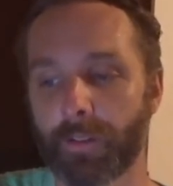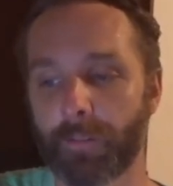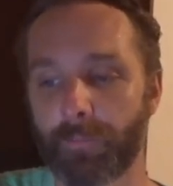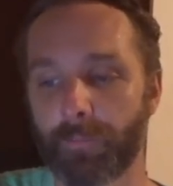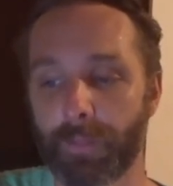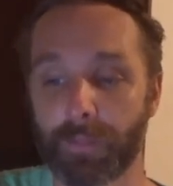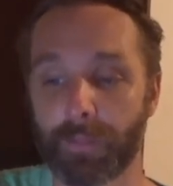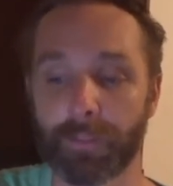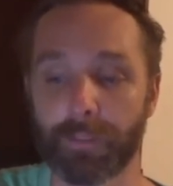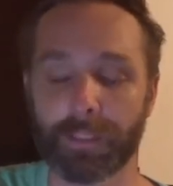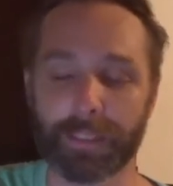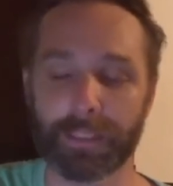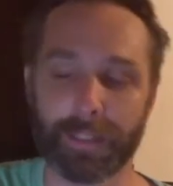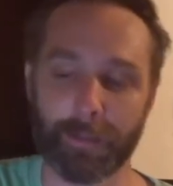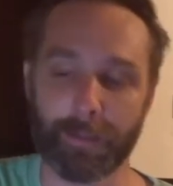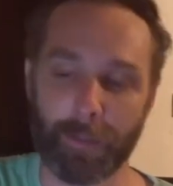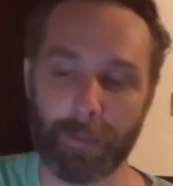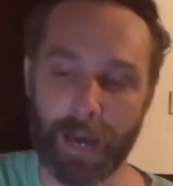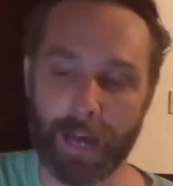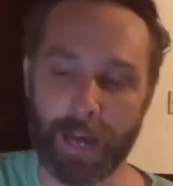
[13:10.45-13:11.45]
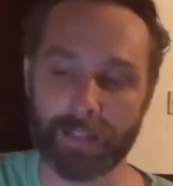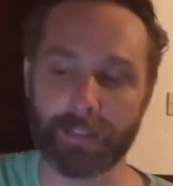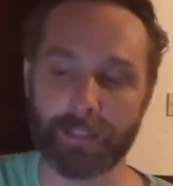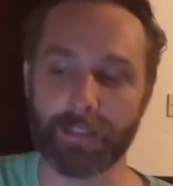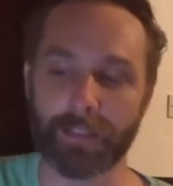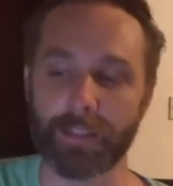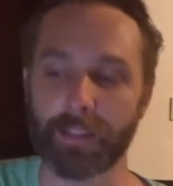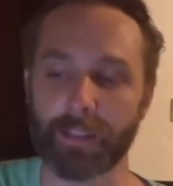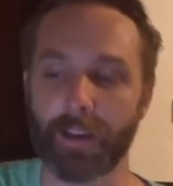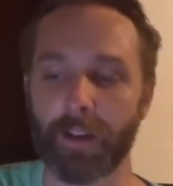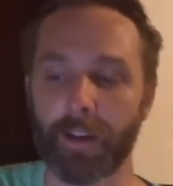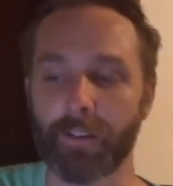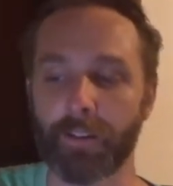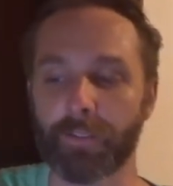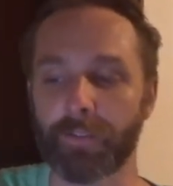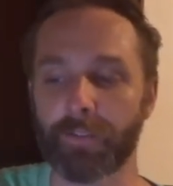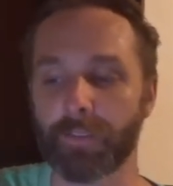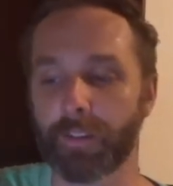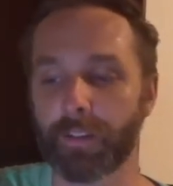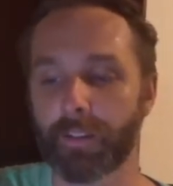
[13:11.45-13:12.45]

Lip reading: building the capacity of